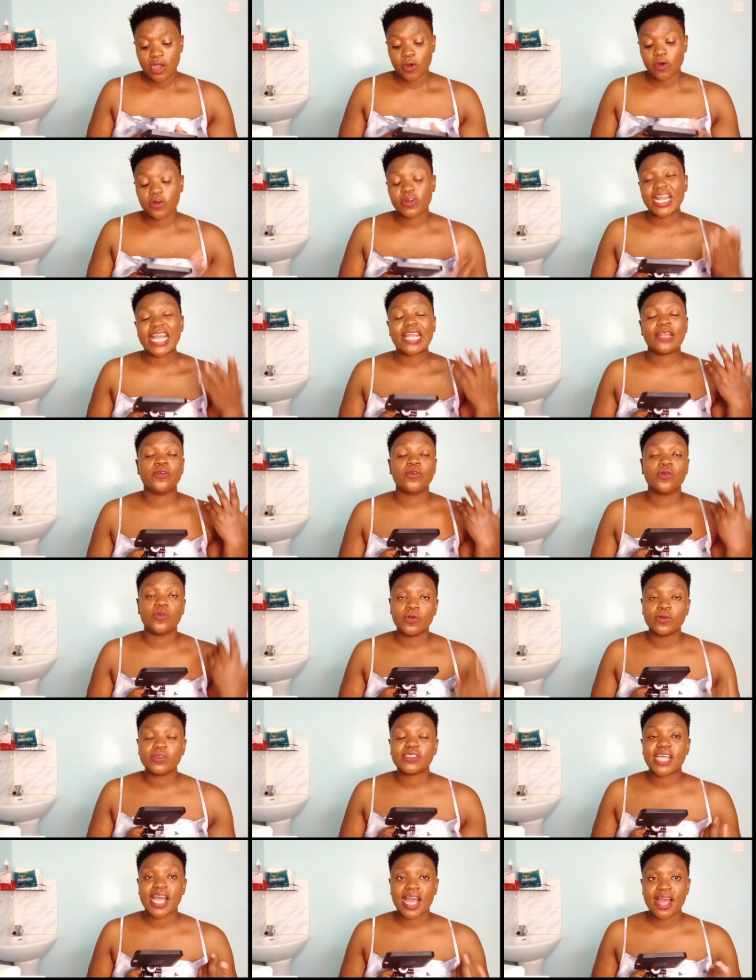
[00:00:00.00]
or i do
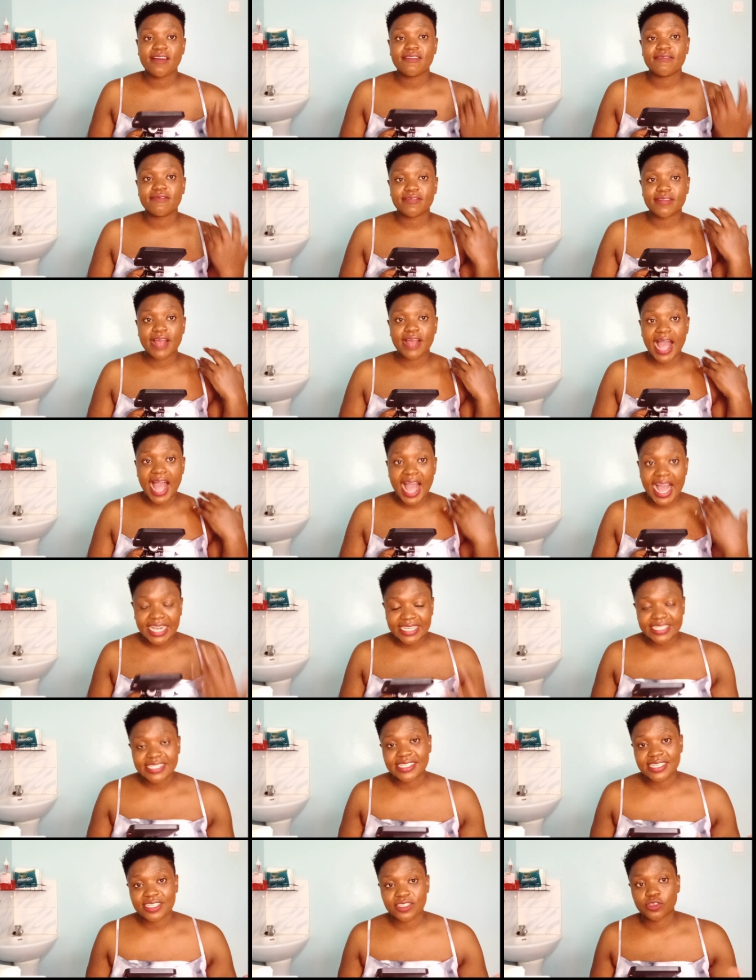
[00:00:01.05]
not have
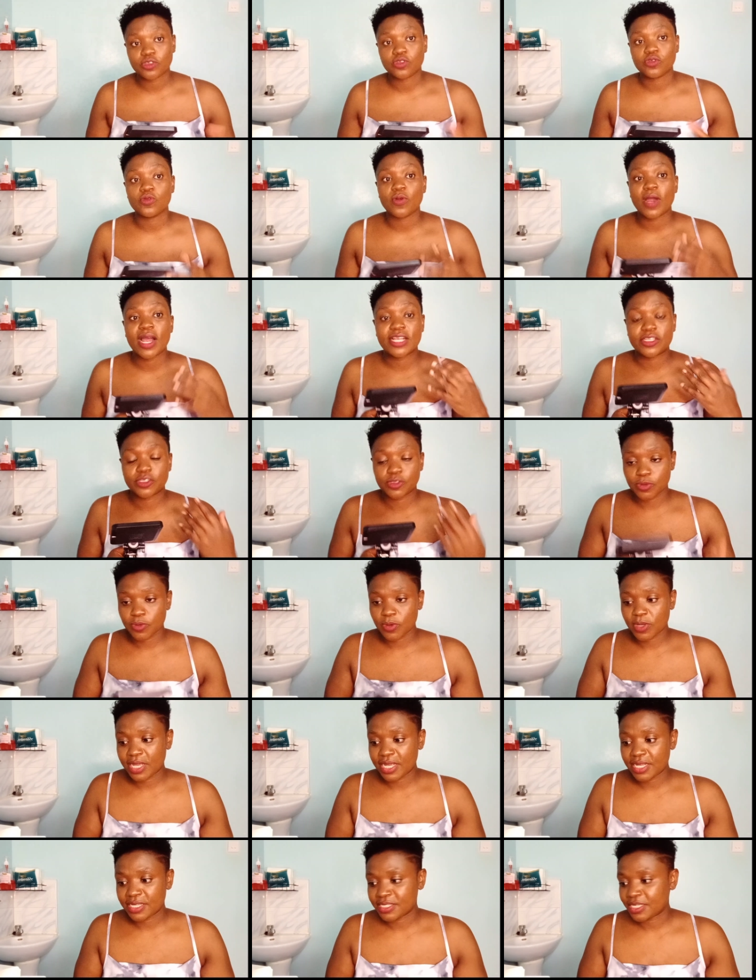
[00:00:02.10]
access to a
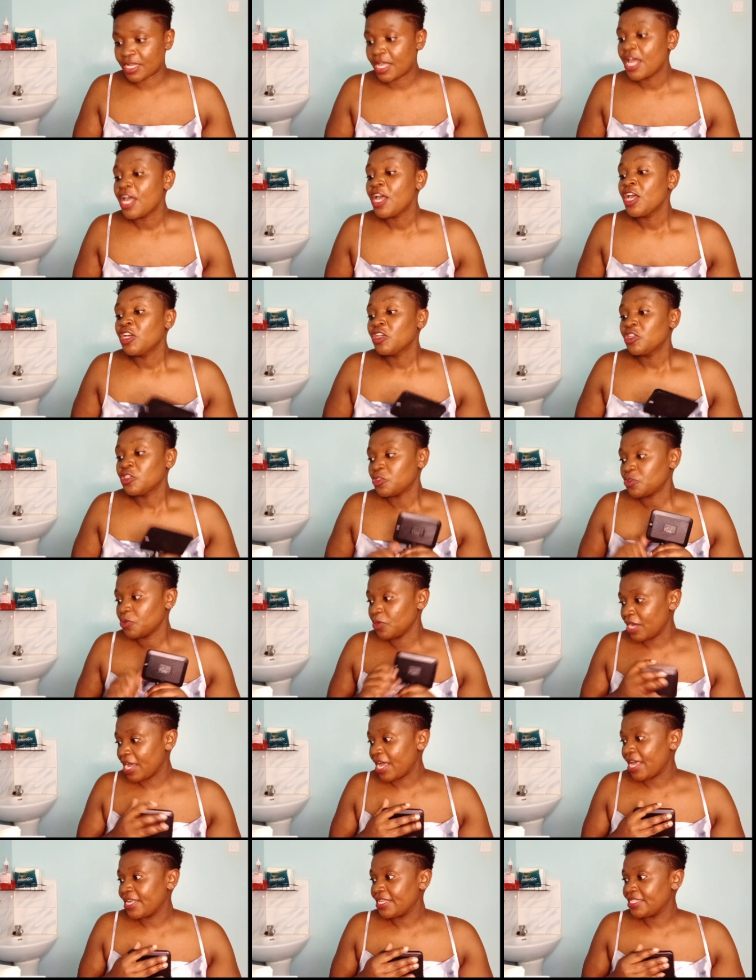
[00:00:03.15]
socket
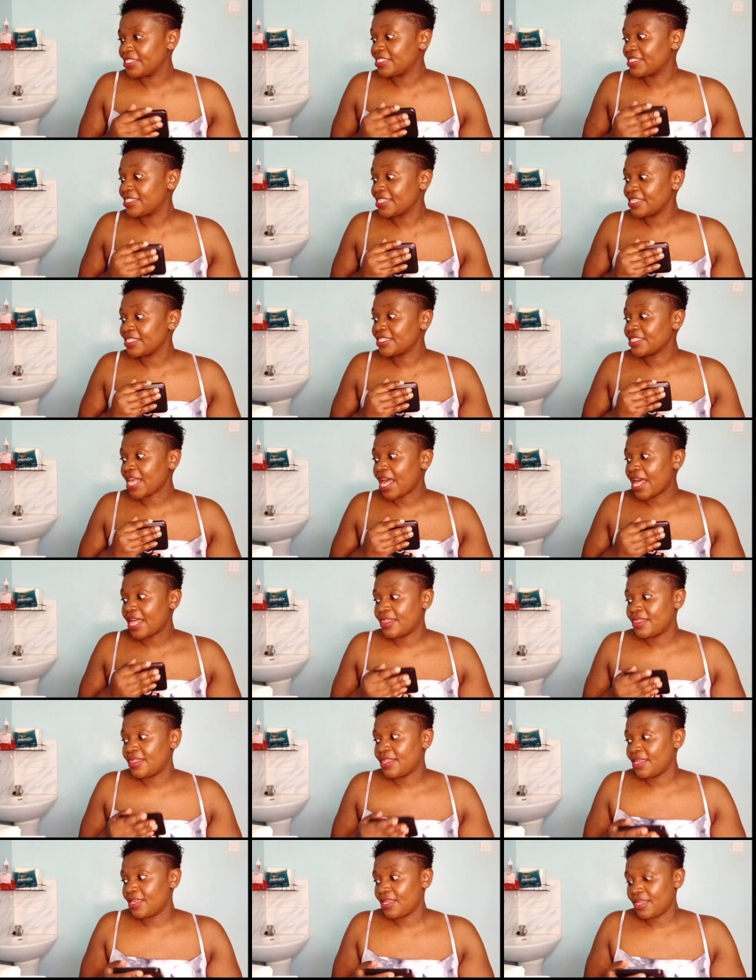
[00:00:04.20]
so guys these
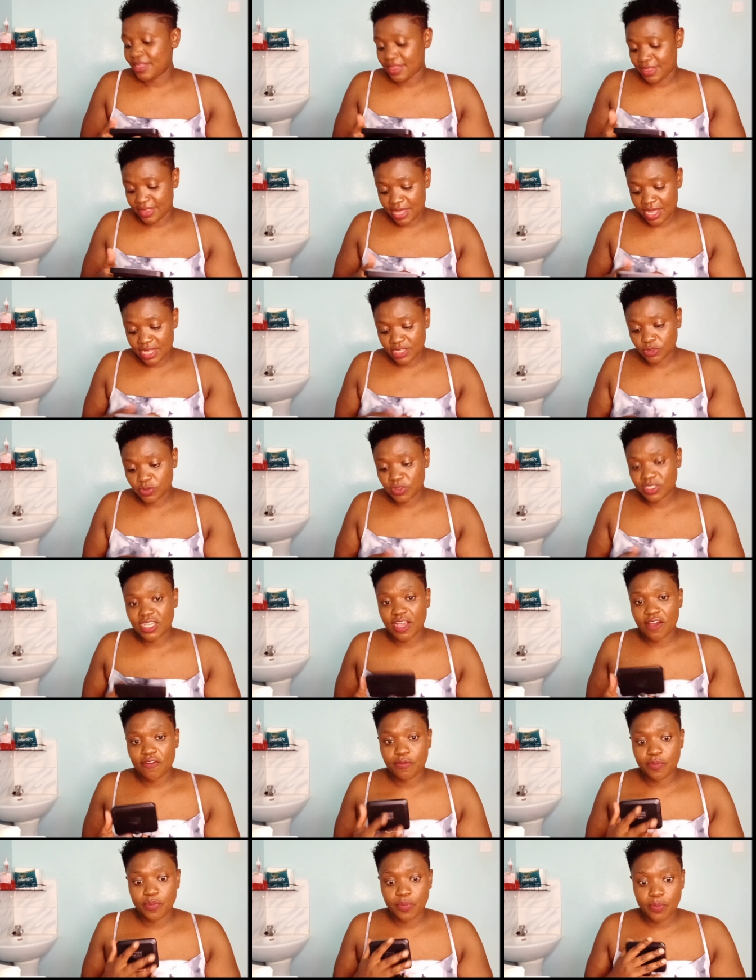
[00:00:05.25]
are the things which
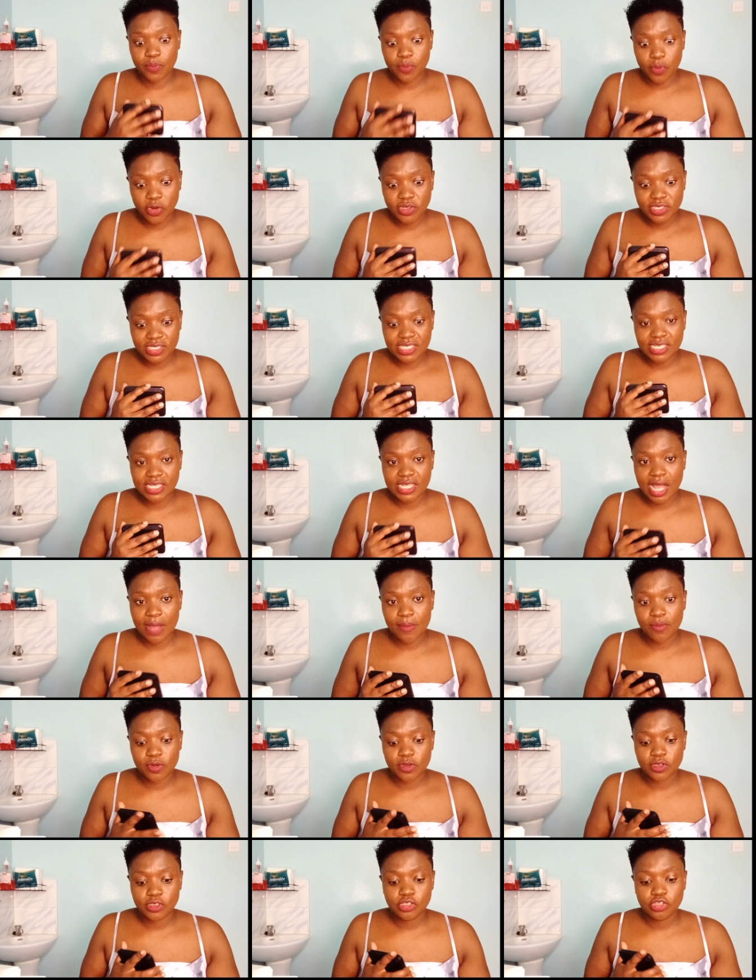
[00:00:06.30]
i've bought
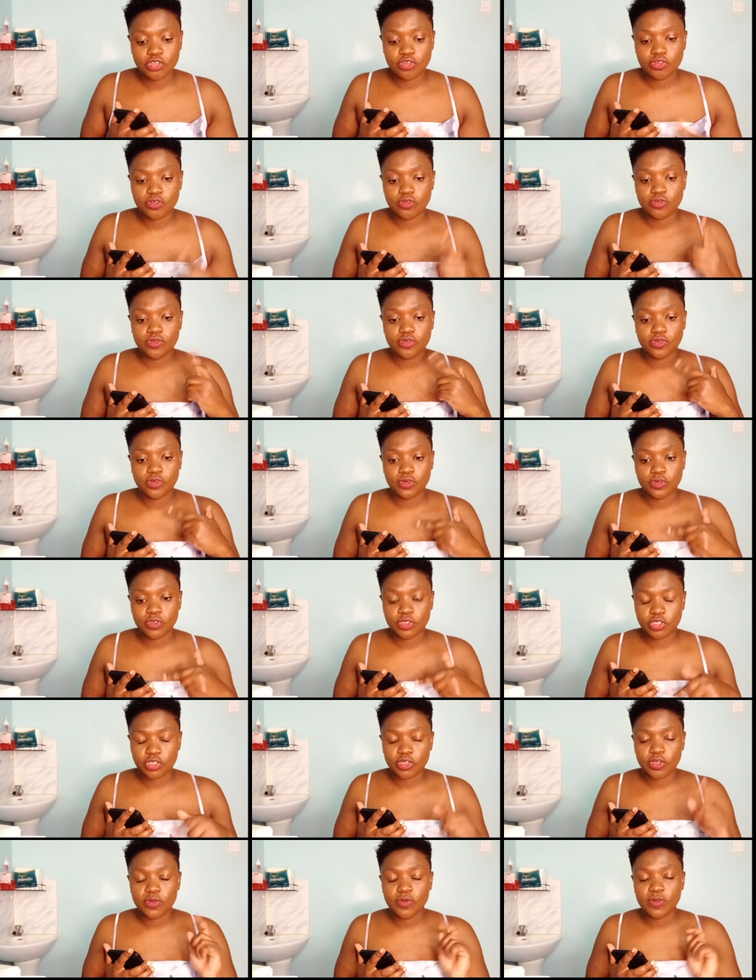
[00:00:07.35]
i'm going to
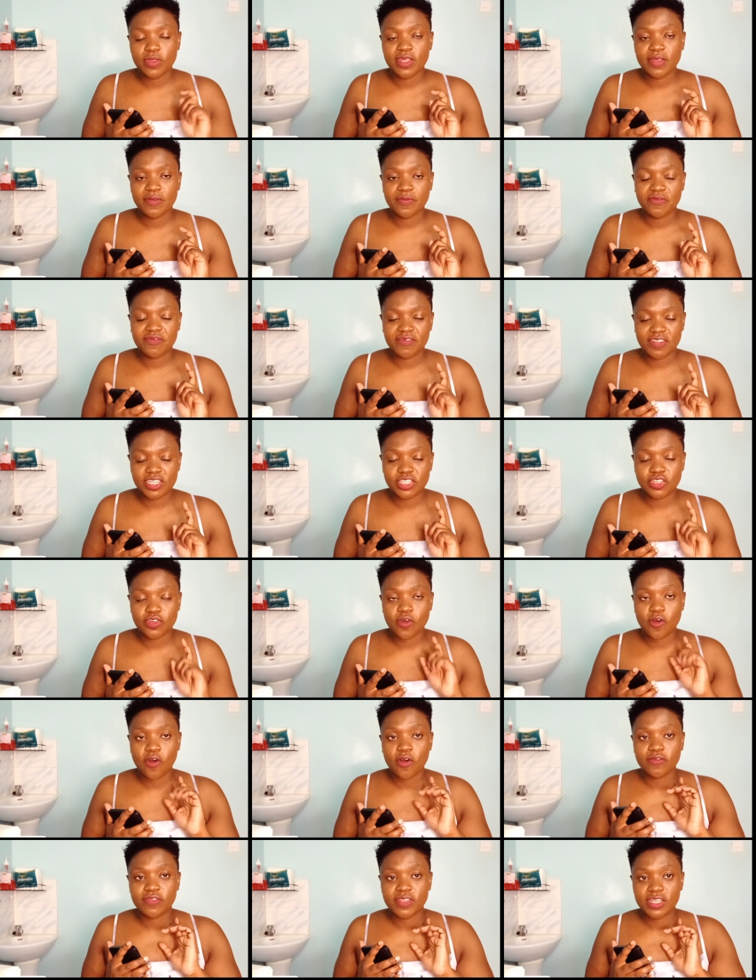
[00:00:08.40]
show you the
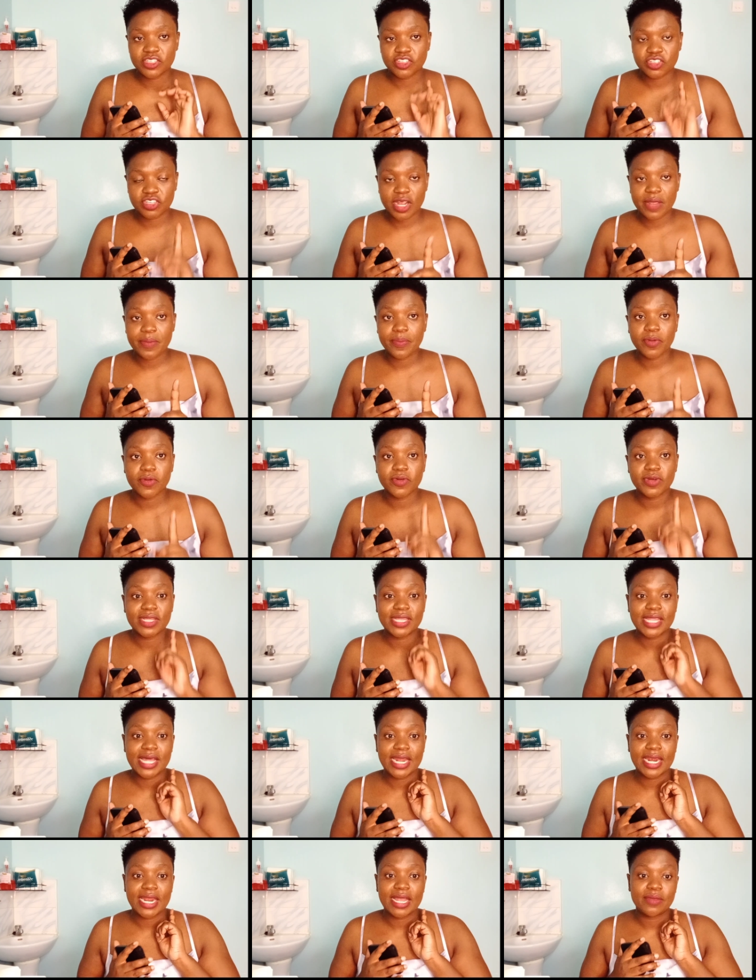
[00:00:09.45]
video of the tripod
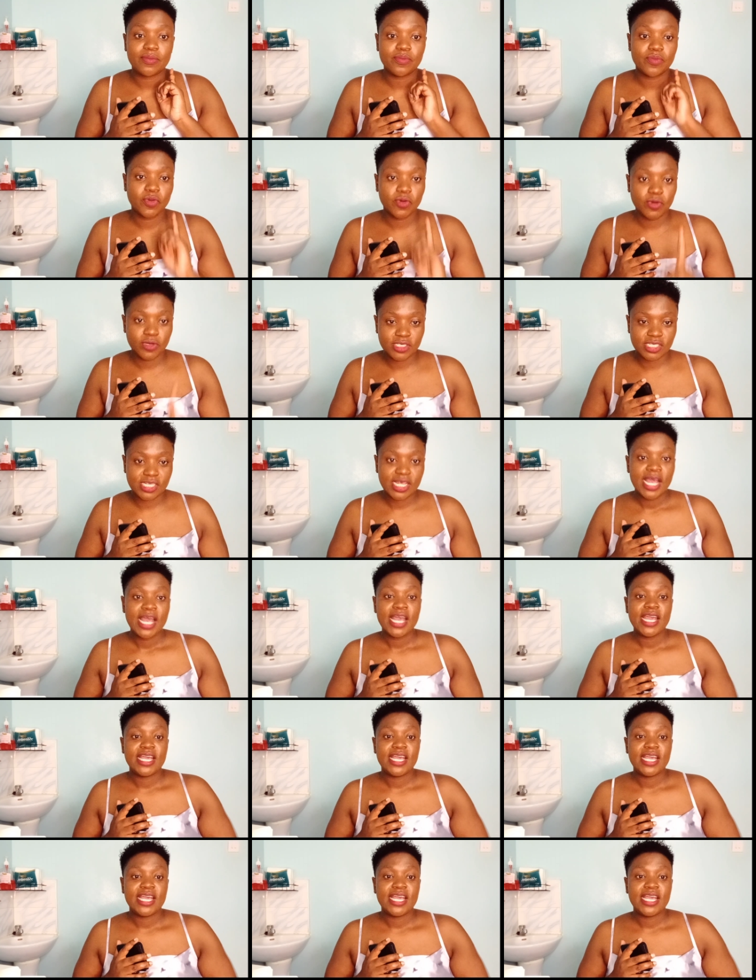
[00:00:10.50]
that i bought